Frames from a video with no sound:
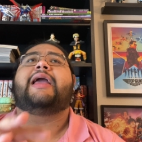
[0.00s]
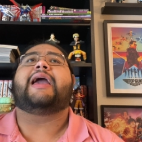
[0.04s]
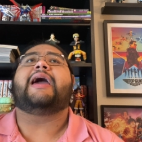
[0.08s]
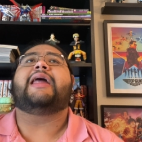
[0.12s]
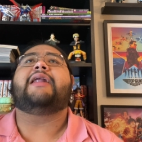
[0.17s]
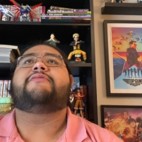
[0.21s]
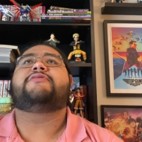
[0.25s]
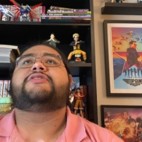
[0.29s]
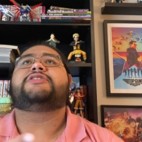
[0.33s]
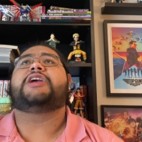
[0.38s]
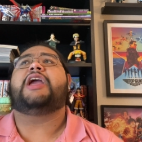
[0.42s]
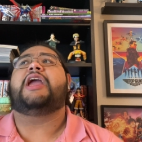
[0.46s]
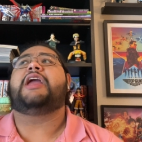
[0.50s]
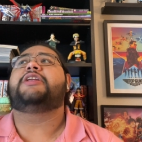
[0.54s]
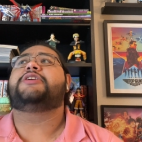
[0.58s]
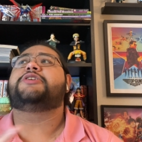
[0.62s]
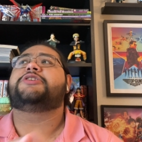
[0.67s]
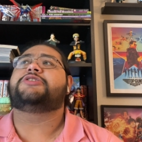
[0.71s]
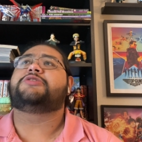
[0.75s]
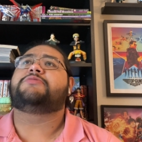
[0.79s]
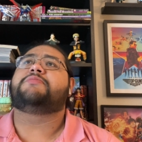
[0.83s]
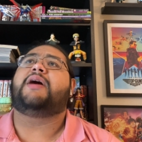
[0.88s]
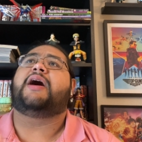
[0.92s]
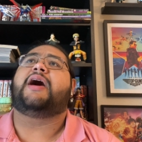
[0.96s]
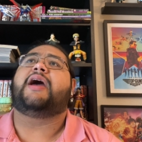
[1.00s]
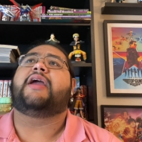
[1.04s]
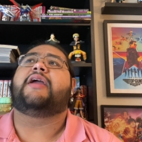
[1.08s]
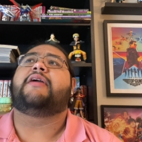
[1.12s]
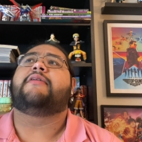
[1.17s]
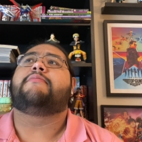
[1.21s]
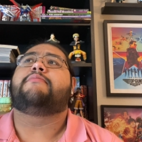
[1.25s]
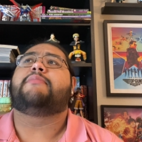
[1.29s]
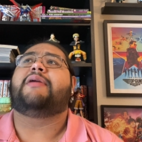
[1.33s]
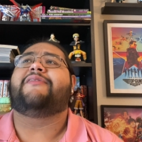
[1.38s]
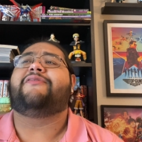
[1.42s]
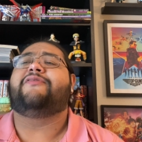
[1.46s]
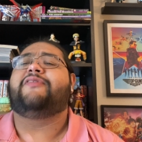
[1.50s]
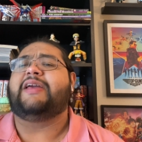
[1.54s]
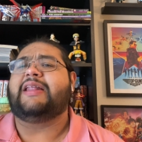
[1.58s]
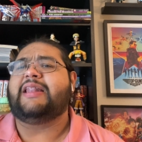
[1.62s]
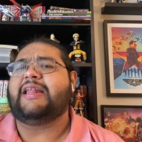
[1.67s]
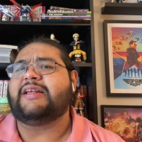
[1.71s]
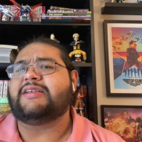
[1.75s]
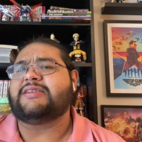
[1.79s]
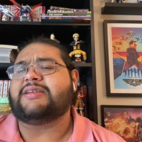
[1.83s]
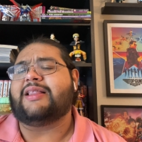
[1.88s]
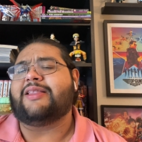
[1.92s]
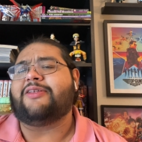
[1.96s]
kind of changes my, my
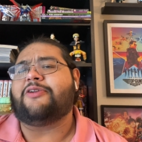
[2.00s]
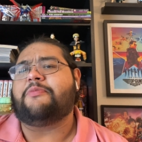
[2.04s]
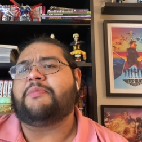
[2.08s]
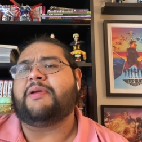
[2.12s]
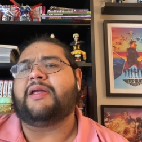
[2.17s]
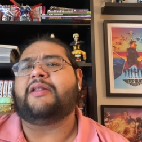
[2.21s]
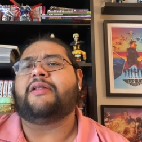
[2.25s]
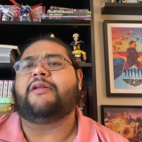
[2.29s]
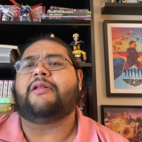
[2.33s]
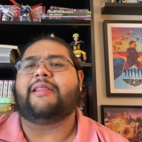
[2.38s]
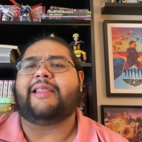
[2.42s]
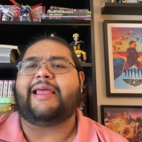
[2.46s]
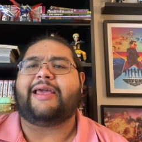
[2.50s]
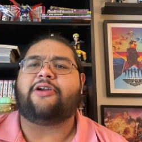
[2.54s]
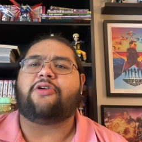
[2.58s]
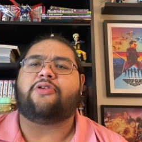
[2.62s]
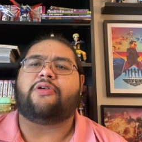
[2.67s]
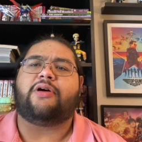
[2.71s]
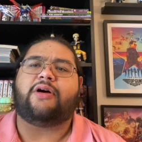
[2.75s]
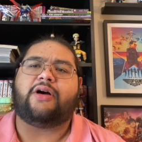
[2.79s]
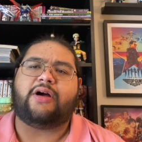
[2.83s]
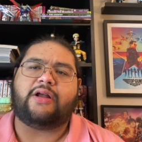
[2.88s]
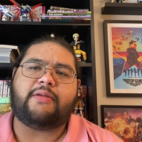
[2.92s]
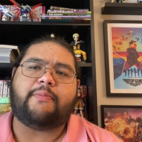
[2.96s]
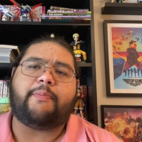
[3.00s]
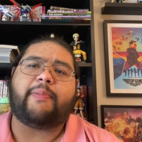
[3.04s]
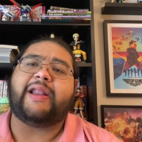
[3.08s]
feelings a little bit later on.